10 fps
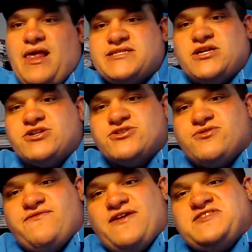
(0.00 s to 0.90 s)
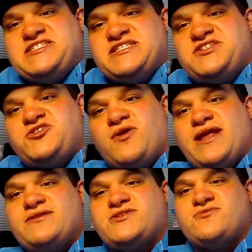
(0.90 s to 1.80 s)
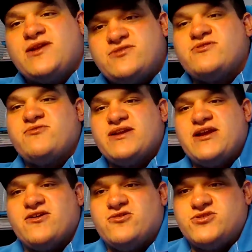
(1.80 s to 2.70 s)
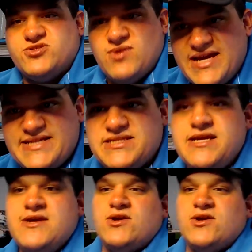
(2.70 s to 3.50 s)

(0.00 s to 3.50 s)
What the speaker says: the last 125 seasons, joining 2021 Garrett Cole twice,